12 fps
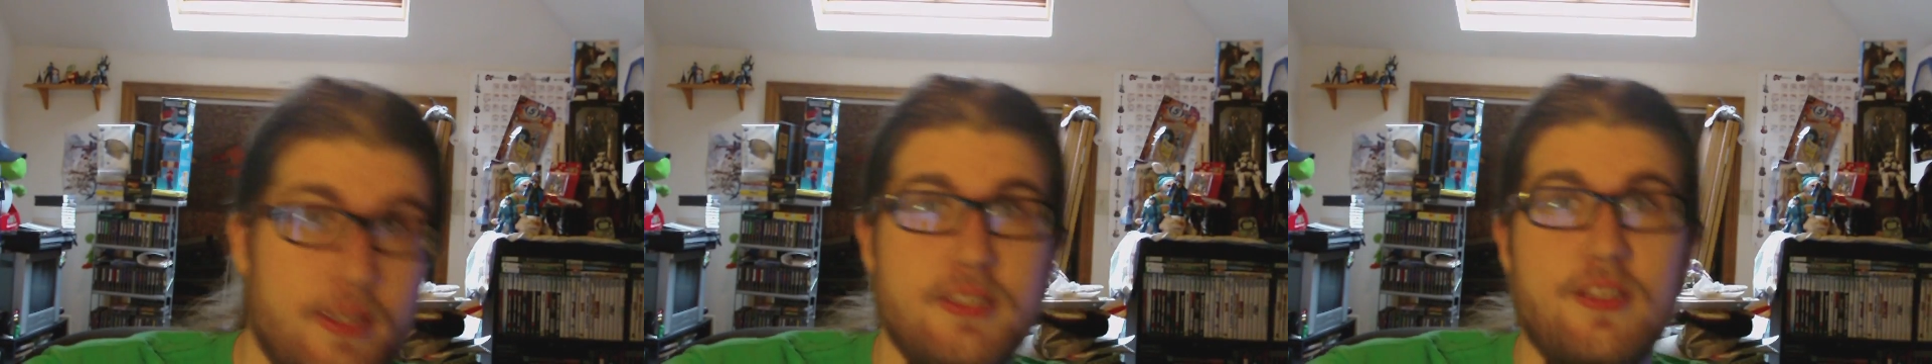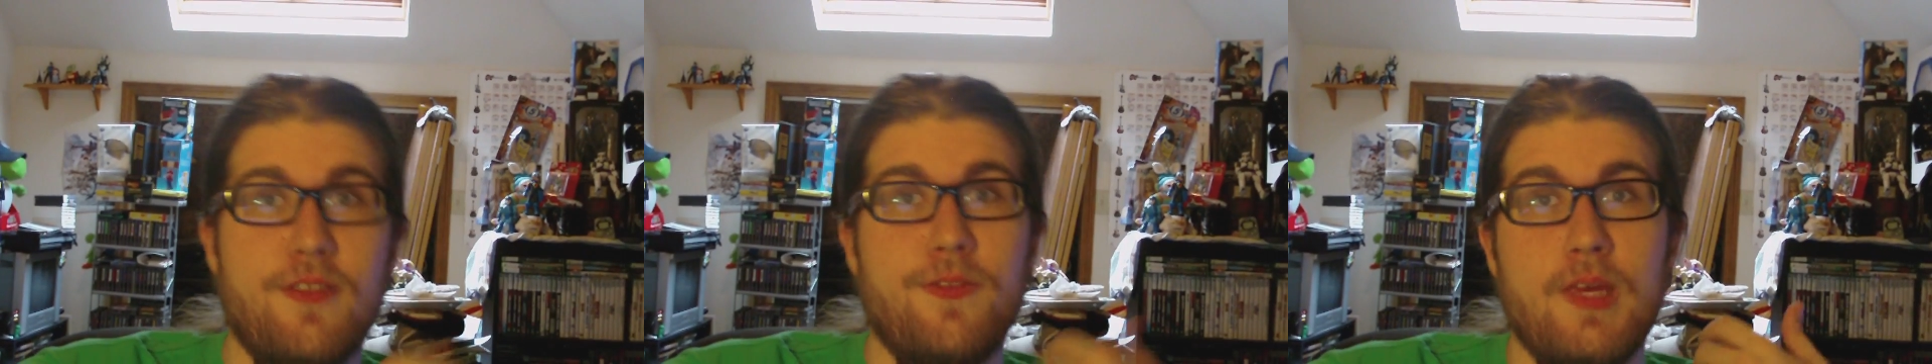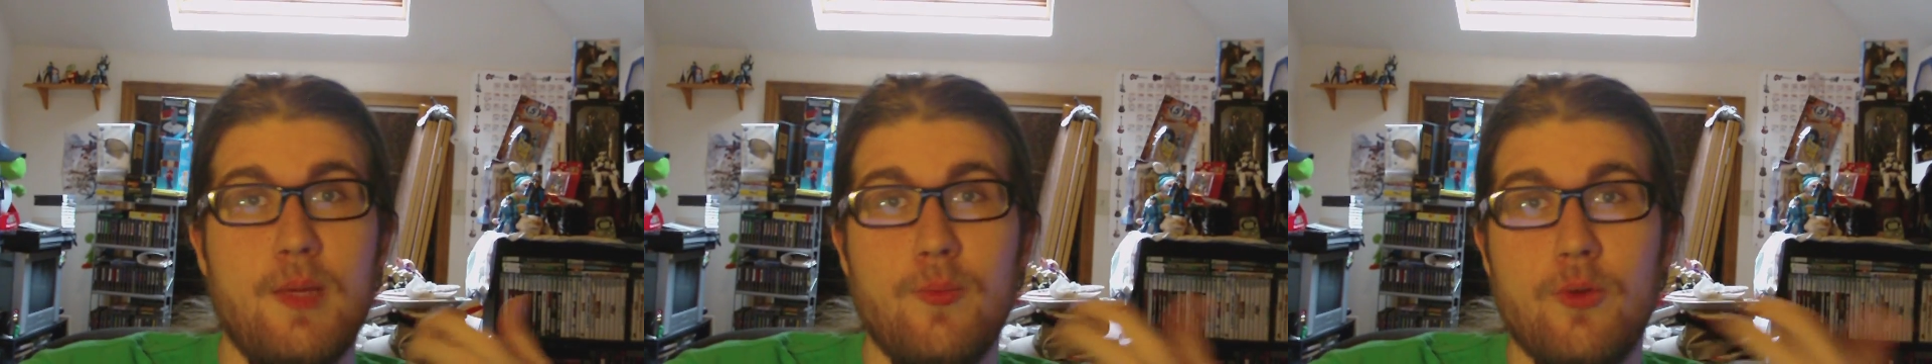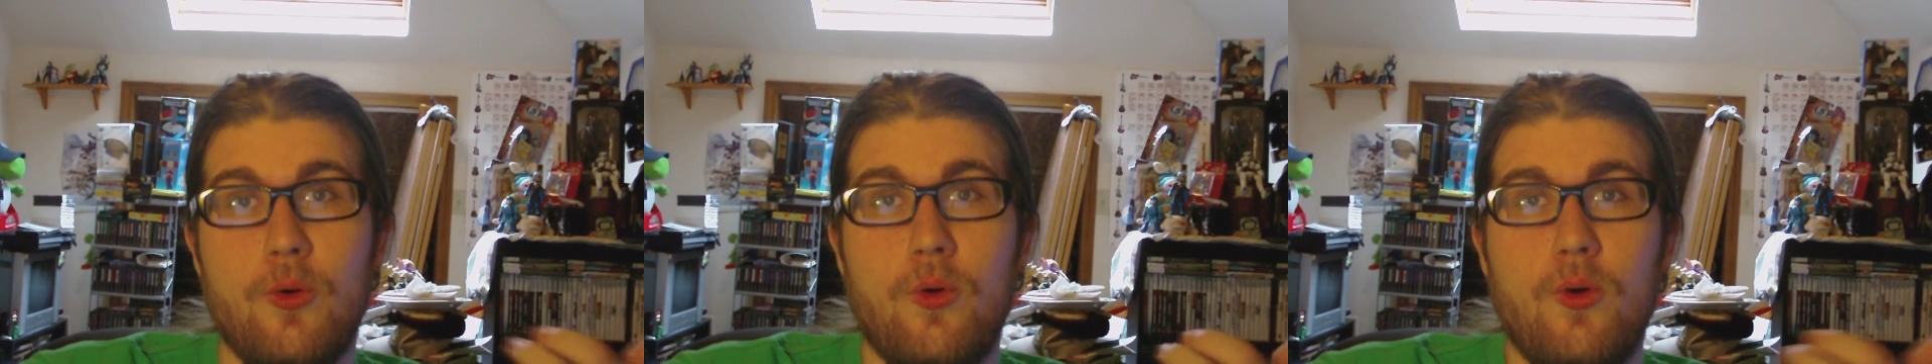Is the
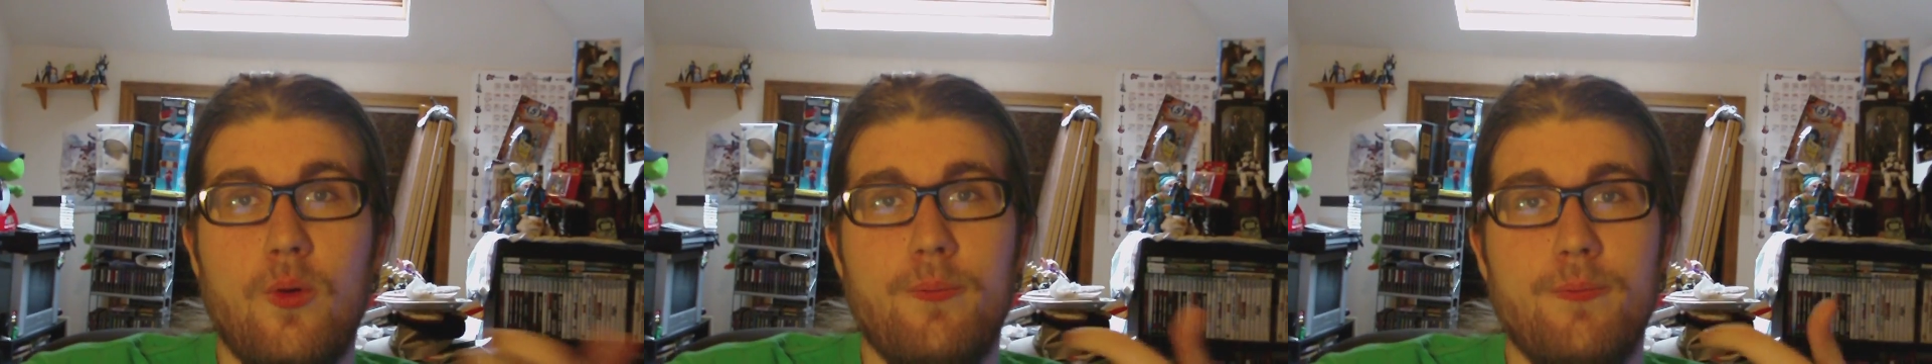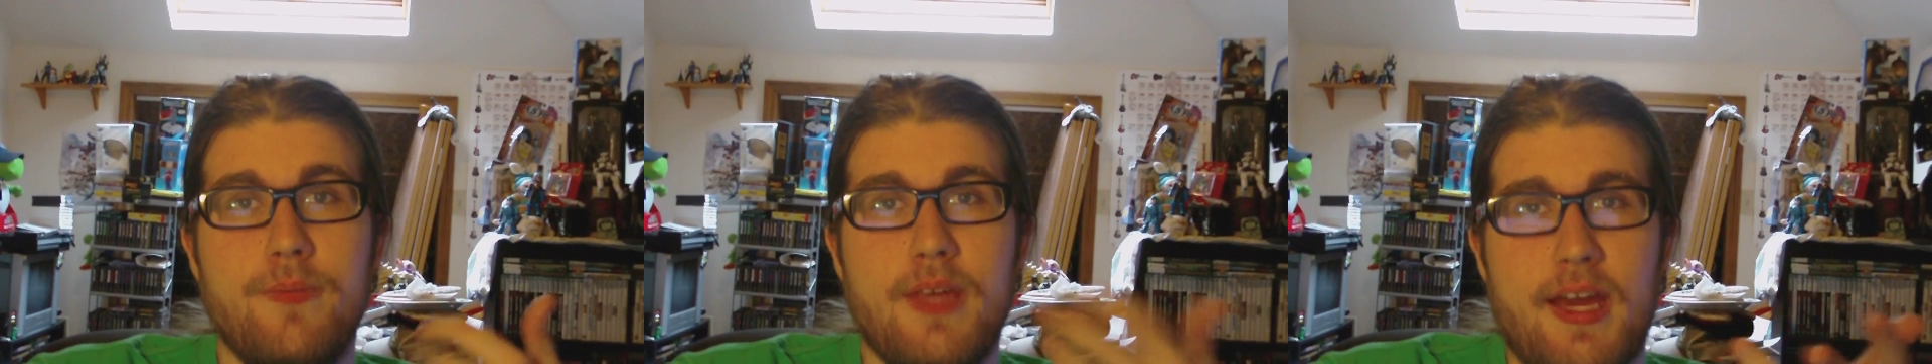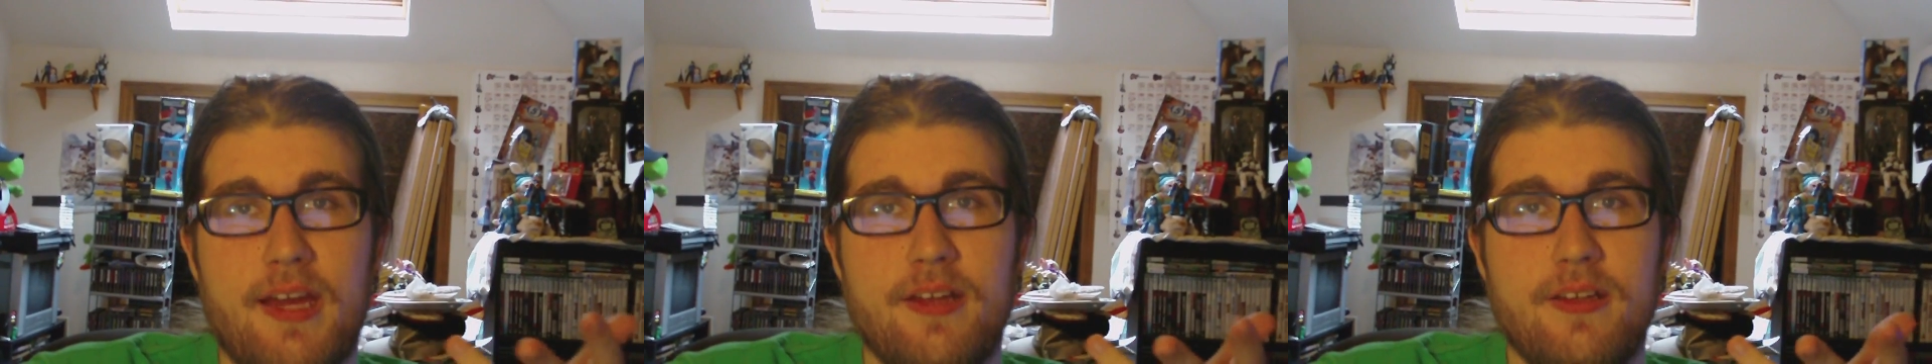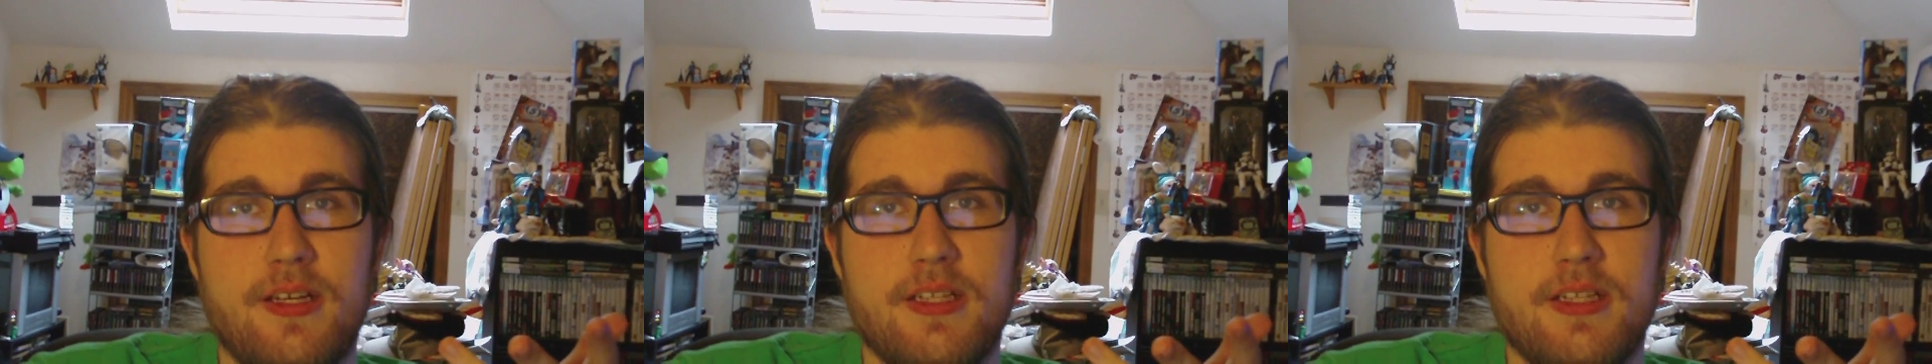theme cool? Yeah,